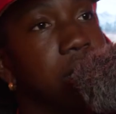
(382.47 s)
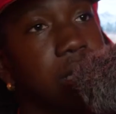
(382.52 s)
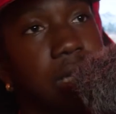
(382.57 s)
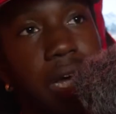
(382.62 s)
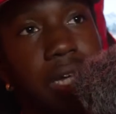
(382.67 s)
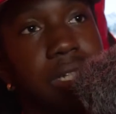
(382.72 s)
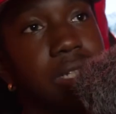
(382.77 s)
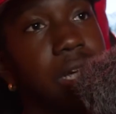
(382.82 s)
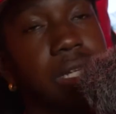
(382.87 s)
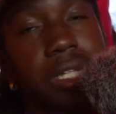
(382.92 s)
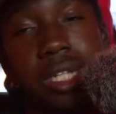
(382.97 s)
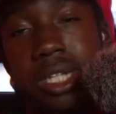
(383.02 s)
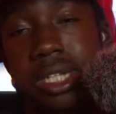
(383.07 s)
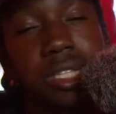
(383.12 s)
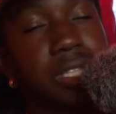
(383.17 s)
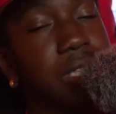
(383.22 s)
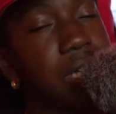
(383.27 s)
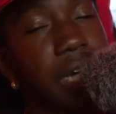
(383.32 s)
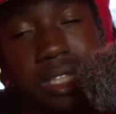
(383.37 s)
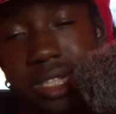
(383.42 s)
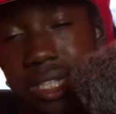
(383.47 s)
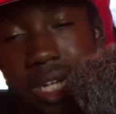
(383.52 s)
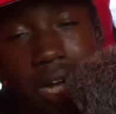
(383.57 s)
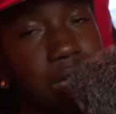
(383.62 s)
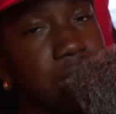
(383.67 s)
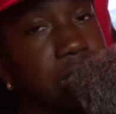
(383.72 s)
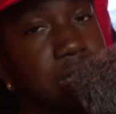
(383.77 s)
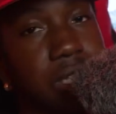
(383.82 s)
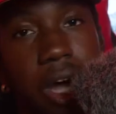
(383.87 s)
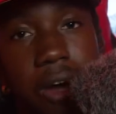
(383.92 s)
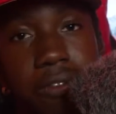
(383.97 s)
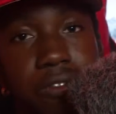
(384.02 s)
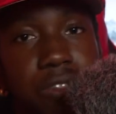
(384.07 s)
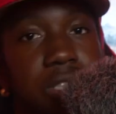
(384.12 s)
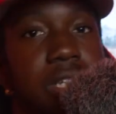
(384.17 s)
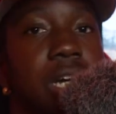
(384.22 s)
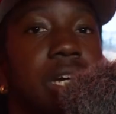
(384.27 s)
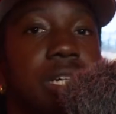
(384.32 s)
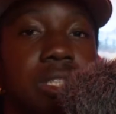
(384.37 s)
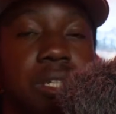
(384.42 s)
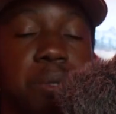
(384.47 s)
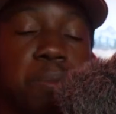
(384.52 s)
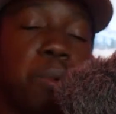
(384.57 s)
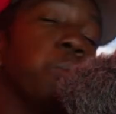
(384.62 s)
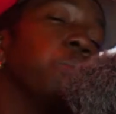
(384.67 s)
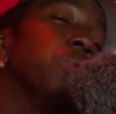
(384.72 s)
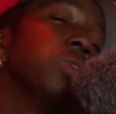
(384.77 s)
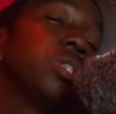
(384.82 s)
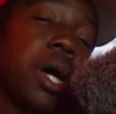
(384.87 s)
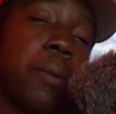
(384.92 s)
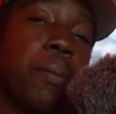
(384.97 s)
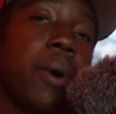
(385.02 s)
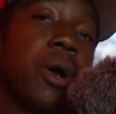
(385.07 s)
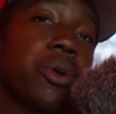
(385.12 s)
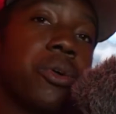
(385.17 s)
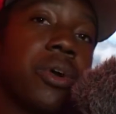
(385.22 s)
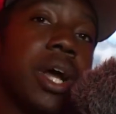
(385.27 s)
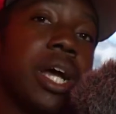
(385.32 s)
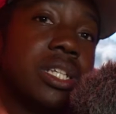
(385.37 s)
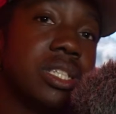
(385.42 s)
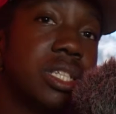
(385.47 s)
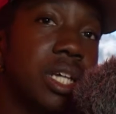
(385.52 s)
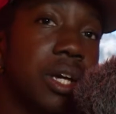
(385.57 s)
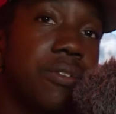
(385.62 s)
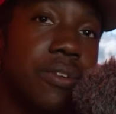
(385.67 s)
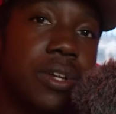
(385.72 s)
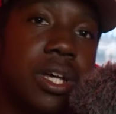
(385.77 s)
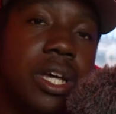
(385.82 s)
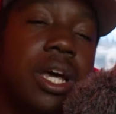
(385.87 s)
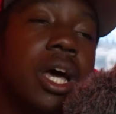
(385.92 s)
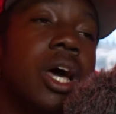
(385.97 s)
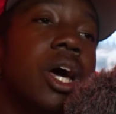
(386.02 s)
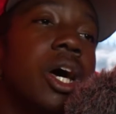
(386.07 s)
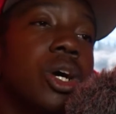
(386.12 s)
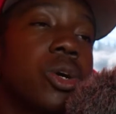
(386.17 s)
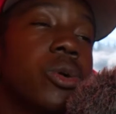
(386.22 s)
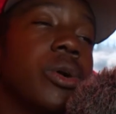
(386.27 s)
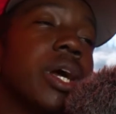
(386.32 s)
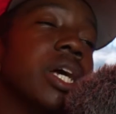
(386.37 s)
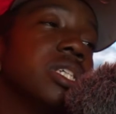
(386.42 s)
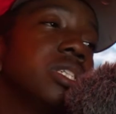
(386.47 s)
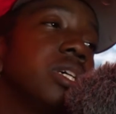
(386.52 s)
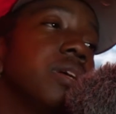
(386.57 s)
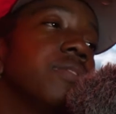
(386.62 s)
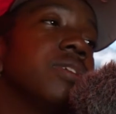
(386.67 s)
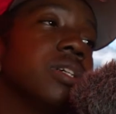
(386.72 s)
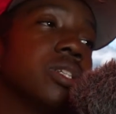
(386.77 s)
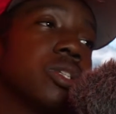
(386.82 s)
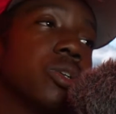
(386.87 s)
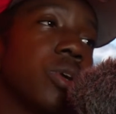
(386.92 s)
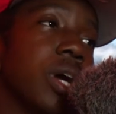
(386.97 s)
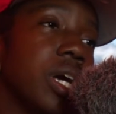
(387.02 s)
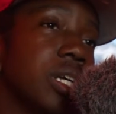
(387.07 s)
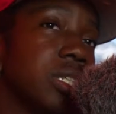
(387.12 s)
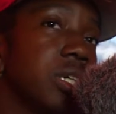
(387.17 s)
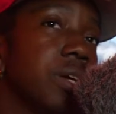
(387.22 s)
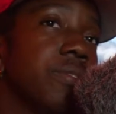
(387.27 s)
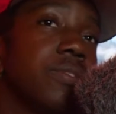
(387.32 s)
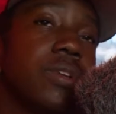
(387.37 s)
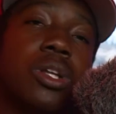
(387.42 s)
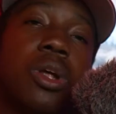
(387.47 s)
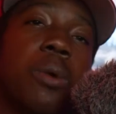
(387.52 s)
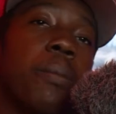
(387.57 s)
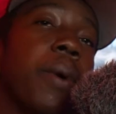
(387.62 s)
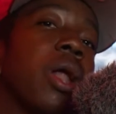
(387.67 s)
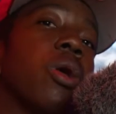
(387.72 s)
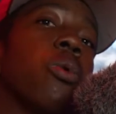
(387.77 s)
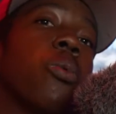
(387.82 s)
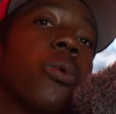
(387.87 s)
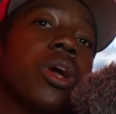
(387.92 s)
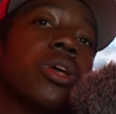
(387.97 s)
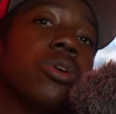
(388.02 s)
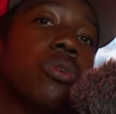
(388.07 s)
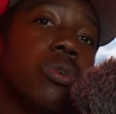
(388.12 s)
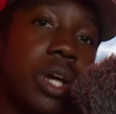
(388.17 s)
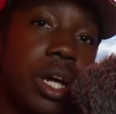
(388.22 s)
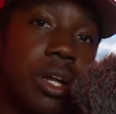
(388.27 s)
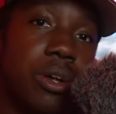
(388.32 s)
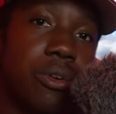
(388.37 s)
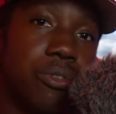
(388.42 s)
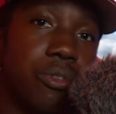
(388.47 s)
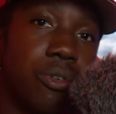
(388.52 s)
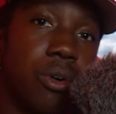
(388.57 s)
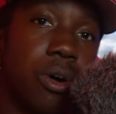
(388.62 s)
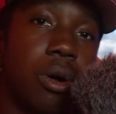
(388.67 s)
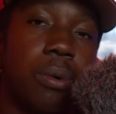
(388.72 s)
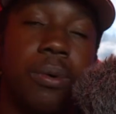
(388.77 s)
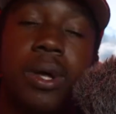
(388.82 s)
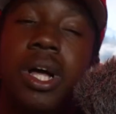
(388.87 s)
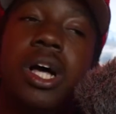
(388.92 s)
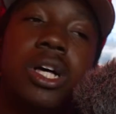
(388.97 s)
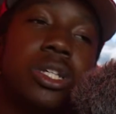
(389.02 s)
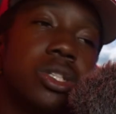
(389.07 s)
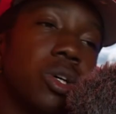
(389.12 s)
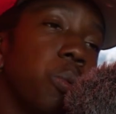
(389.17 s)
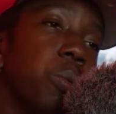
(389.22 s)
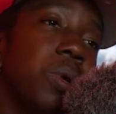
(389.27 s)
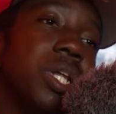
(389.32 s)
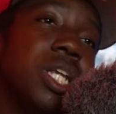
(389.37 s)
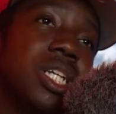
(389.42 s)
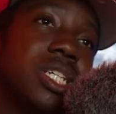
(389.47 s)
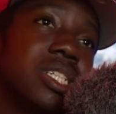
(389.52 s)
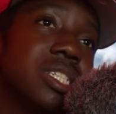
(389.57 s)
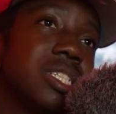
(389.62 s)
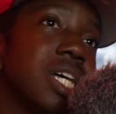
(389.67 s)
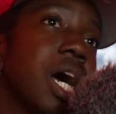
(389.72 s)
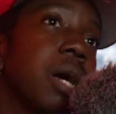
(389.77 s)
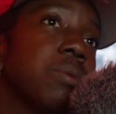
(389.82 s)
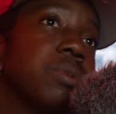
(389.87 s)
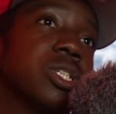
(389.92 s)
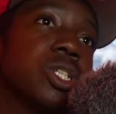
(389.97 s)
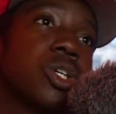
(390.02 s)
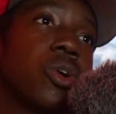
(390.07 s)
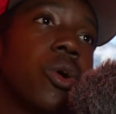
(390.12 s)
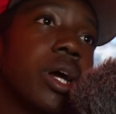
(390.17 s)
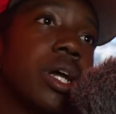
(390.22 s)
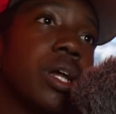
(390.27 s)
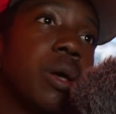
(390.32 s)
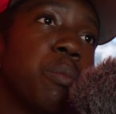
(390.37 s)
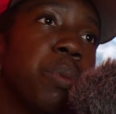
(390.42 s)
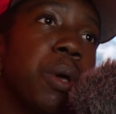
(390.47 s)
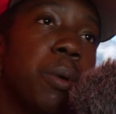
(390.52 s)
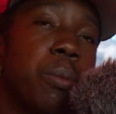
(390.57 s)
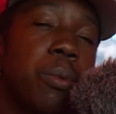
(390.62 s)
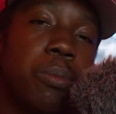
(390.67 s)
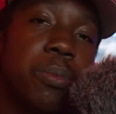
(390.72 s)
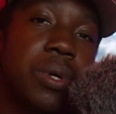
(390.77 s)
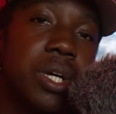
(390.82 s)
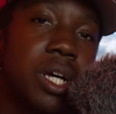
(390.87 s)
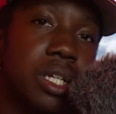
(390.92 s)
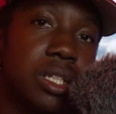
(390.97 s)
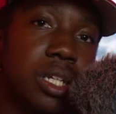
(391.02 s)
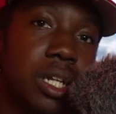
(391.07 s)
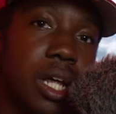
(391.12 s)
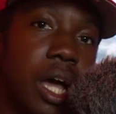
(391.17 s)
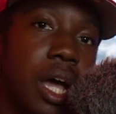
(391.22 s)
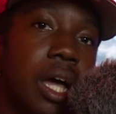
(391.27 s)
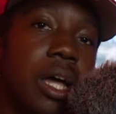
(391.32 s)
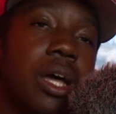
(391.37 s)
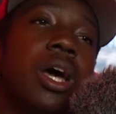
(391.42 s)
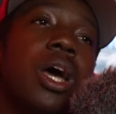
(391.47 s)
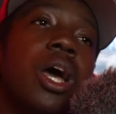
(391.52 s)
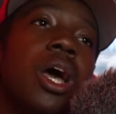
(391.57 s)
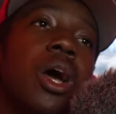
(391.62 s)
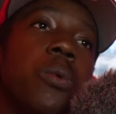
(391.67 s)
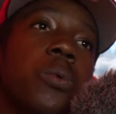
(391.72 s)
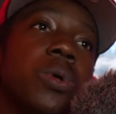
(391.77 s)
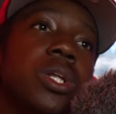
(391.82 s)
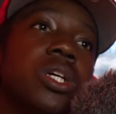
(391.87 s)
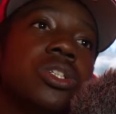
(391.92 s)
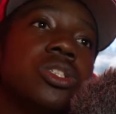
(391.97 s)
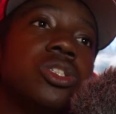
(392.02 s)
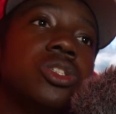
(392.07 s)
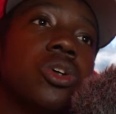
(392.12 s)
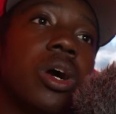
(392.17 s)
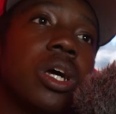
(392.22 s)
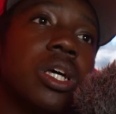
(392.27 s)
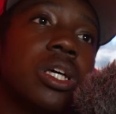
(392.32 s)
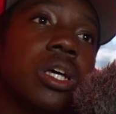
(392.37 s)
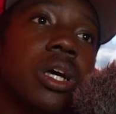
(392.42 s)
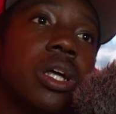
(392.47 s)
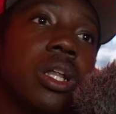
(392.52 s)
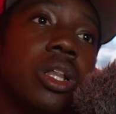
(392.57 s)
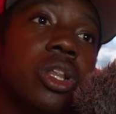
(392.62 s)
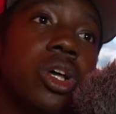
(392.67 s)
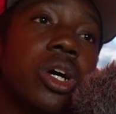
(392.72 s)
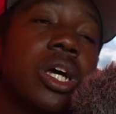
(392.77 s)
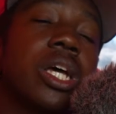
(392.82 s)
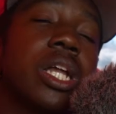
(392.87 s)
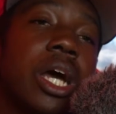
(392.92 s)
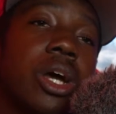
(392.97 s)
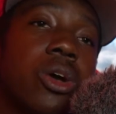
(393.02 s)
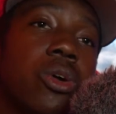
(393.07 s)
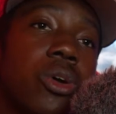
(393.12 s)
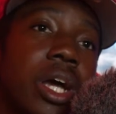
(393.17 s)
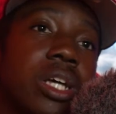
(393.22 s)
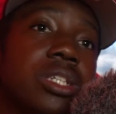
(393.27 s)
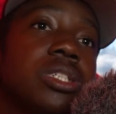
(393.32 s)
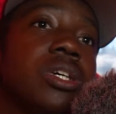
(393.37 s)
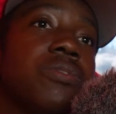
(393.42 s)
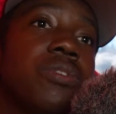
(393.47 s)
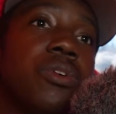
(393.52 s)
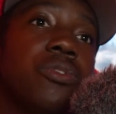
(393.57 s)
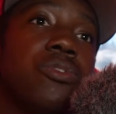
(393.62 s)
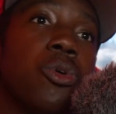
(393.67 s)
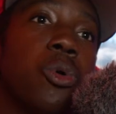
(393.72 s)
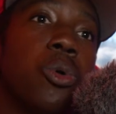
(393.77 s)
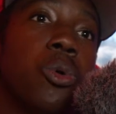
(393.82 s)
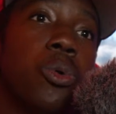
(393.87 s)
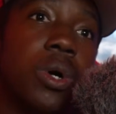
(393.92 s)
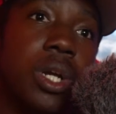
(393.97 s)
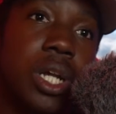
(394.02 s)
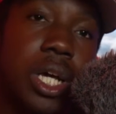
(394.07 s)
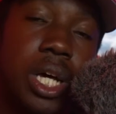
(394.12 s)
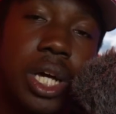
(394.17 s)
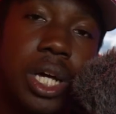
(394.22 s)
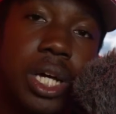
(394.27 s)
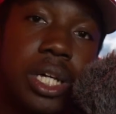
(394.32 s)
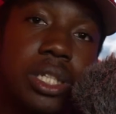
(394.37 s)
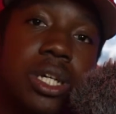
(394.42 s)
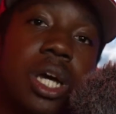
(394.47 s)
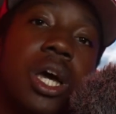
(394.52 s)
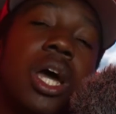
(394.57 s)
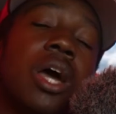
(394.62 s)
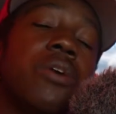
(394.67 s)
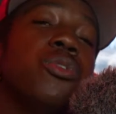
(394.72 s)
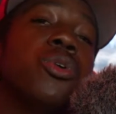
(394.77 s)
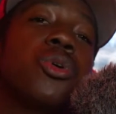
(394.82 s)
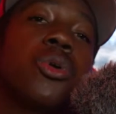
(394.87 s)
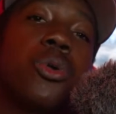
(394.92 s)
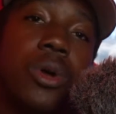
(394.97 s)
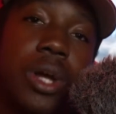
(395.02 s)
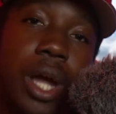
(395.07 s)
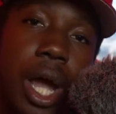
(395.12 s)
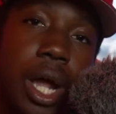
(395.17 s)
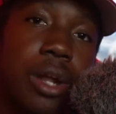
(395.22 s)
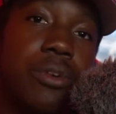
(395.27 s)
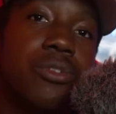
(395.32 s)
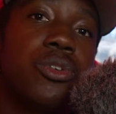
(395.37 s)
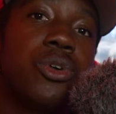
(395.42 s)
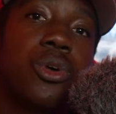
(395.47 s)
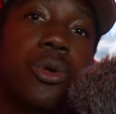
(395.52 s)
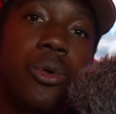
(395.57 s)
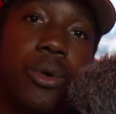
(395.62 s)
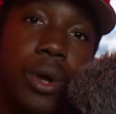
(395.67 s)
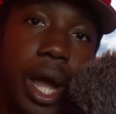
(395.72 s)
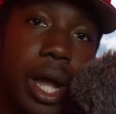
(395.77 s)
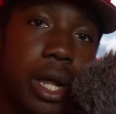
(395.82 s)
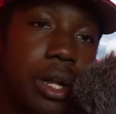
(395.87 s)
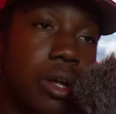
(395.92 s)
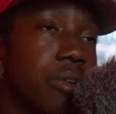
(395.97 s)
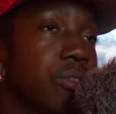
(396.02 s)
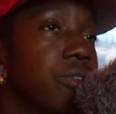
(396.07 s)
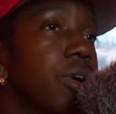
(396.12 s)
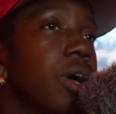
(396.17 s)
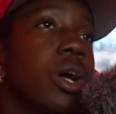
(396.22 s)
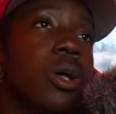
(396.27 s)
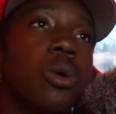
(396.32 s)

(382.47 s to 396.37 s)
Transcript: that's not this conversation. When we talk about creativity is creativity no matter where you get it from. So we need to stop just crediting people because of that. We need to start looking at creativity for who it is. If you're creative, you're creative.